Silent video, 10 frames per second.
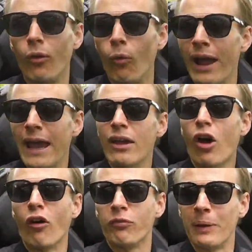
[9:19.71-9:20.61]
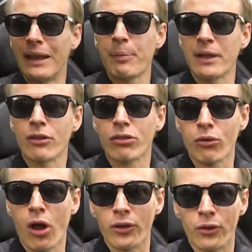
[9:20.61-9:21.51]
way of blipping the
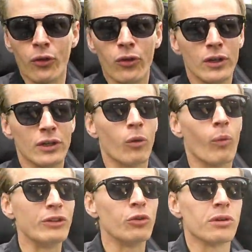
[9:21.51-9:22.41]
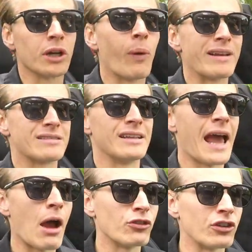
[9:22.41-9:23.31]
throttle when you request the
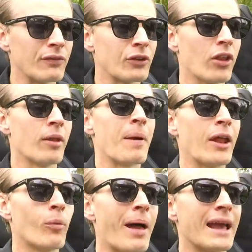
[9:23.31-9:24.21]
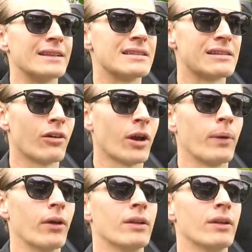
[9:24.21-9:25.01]
downshift on the pedal behind the steering wheel.